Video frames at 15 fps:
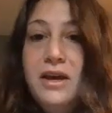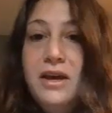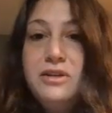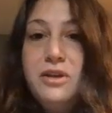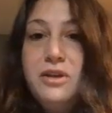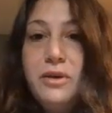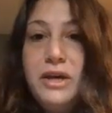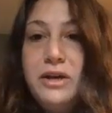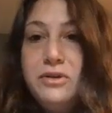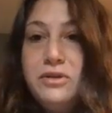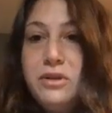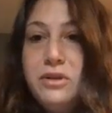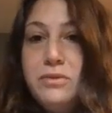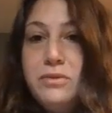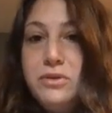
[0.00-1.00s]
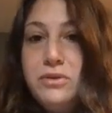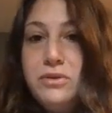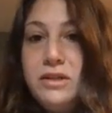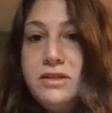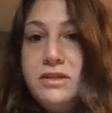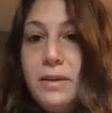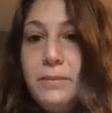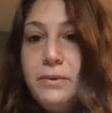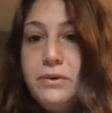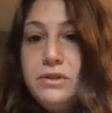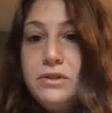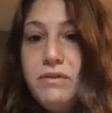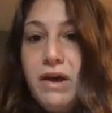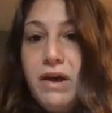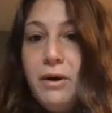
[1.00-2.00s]
So here's some student examples
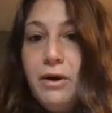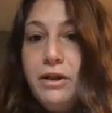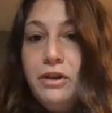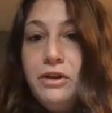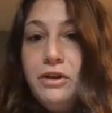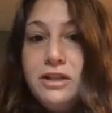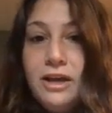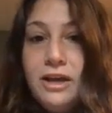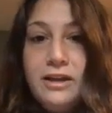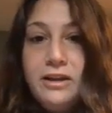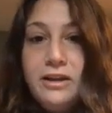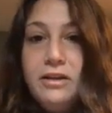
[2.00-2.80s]
of how it looked like